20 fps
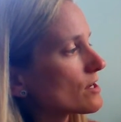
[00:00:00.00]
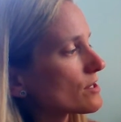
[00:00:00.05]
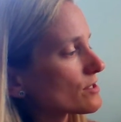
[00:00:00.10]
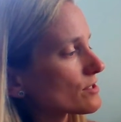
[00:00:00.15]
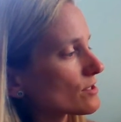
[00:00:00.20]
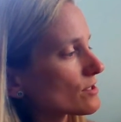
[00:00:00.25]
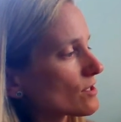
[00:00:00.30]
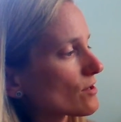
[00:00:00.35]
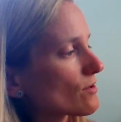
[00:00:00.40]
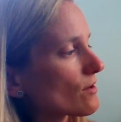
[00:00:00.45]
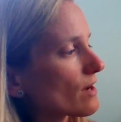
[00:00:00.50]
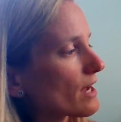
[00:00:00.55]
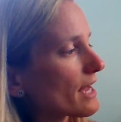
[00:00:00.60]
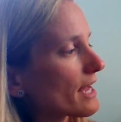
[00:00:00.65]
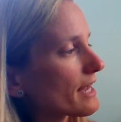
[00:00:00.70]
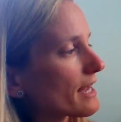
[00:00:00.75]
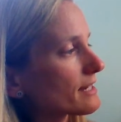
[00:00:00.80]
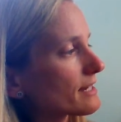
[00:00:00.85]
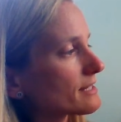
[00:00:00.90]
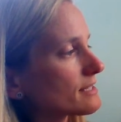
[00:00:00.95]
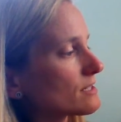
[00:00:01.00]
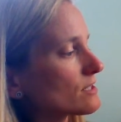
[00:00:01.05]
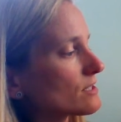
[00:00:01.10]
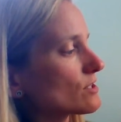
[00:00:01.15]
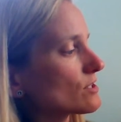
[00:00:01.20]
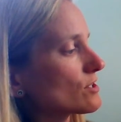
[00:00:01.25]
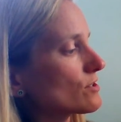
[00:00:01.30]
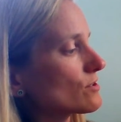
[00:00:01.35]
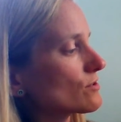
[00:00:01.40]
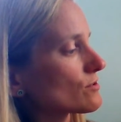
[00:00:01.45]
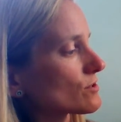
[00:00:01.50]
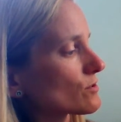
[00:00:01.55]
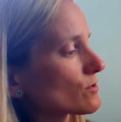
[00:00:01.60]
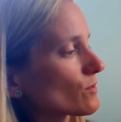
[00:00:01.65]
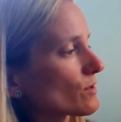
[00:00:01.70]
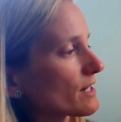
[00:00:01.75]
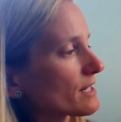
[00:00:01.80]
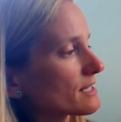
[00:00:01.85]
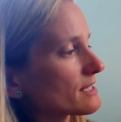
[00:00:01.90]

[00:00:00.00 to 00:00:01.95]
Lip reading: So x is 2, so where I